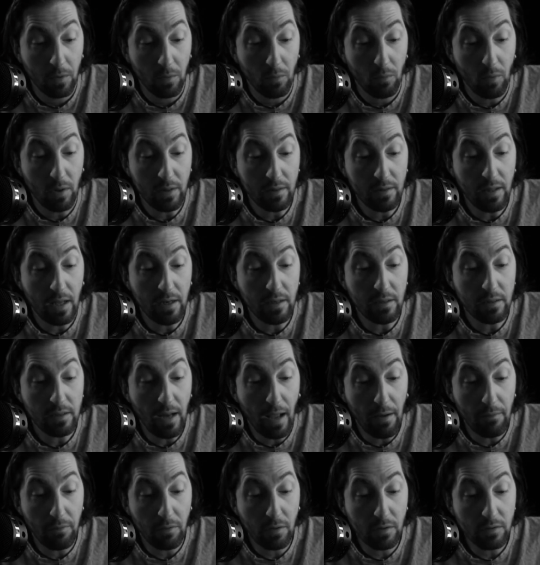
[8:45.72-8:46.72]
What the
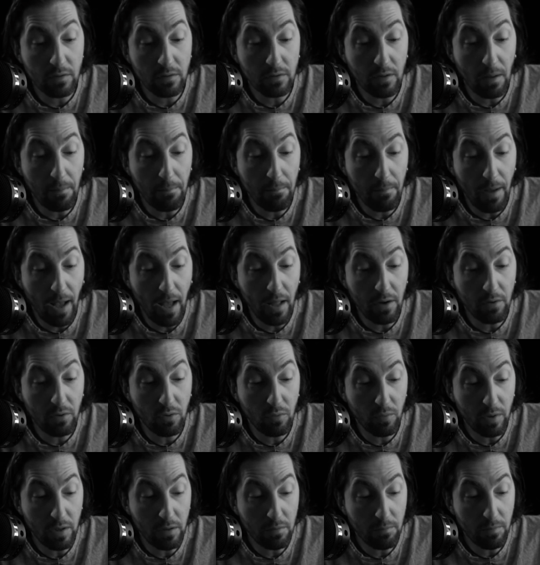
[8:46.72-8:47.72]
devil's the
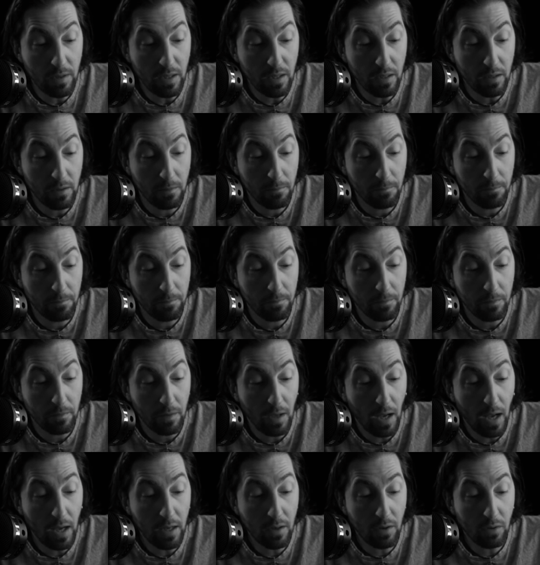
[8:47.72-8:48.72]
matter with me?
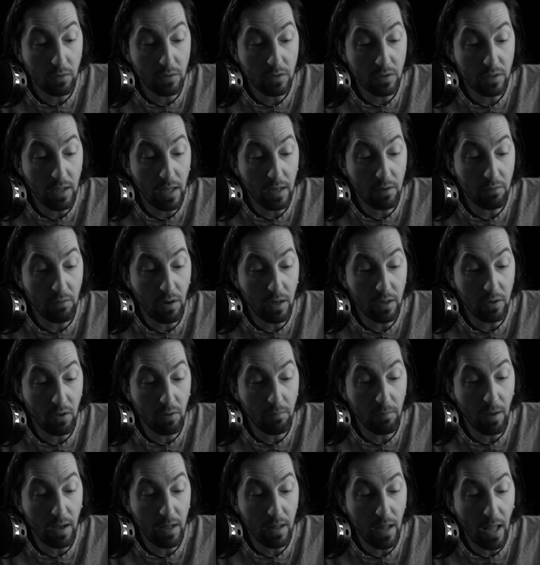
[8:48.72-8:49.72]
I don't stand right
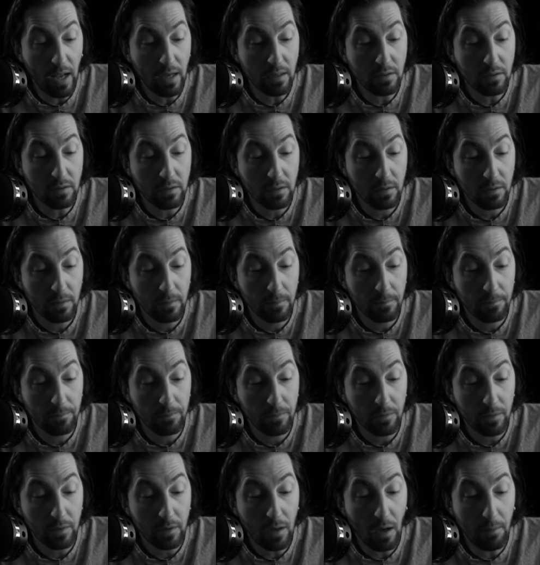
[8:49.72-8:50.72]
on my legs.
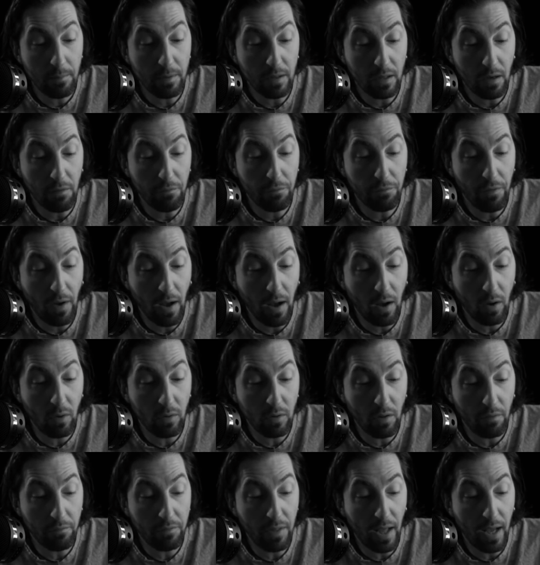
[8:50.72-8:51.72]
Coming
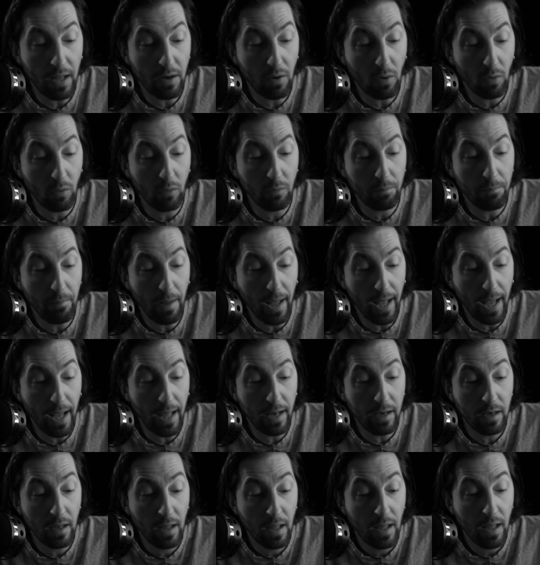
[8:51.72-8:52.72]
afoul of that old
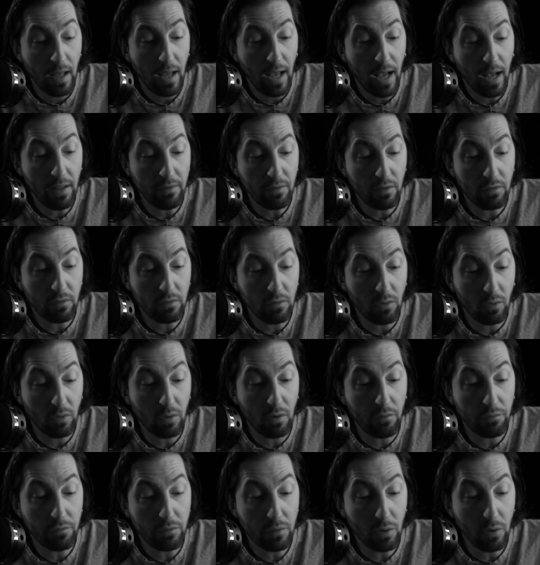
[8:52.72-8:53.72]
man has a sort
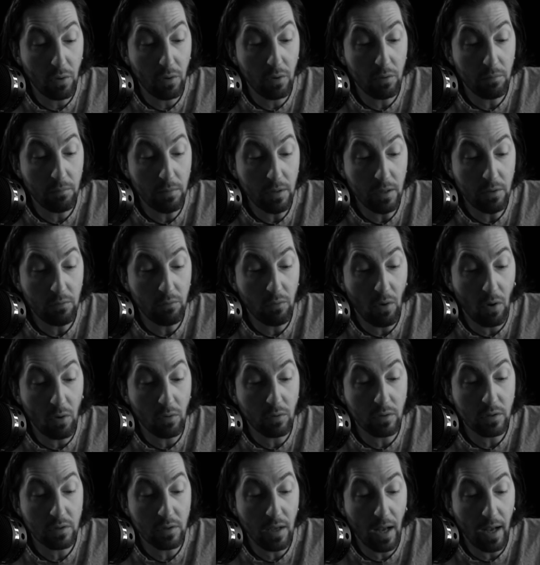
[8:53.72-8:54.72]
of turned me
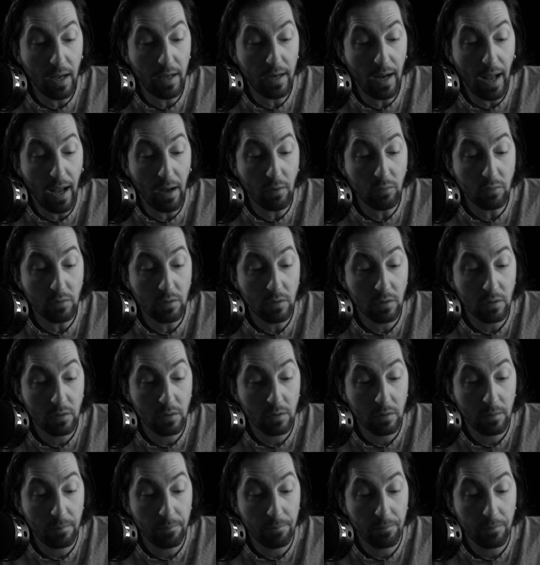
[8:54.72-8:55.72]
wrong side out.
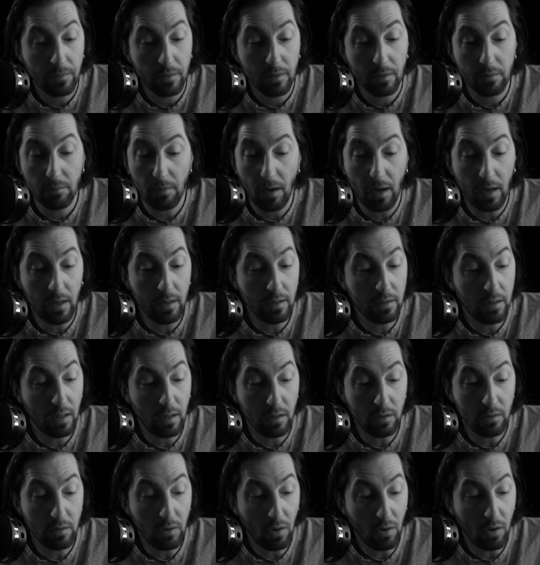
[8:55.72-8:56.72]
By the
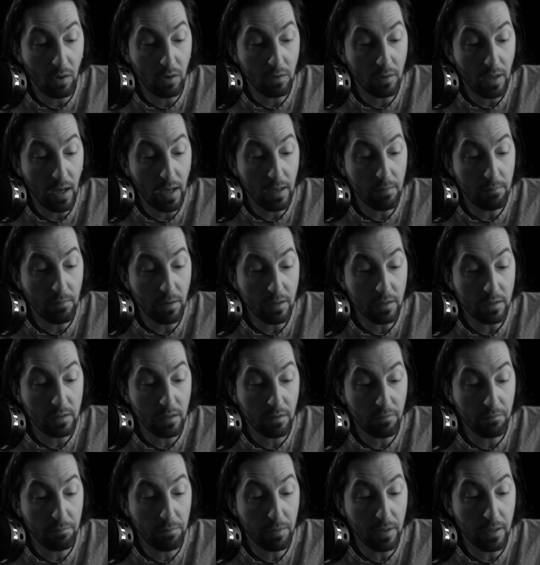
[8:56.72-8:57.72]
Lord, I must
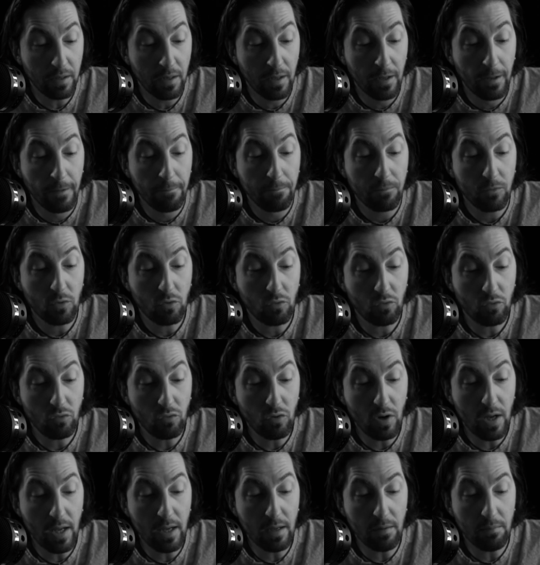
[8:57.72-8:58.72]
have been
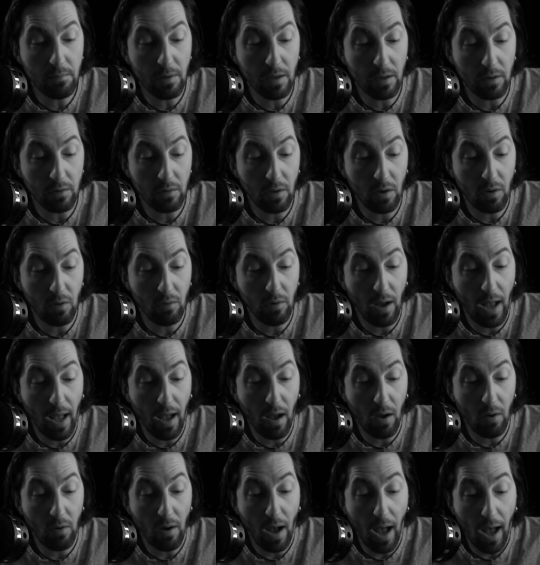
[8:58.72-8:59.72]
dreaming, though.
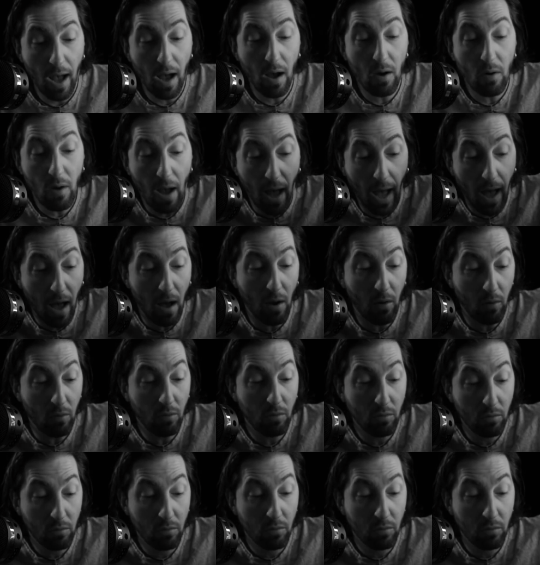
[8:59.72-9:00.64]
How?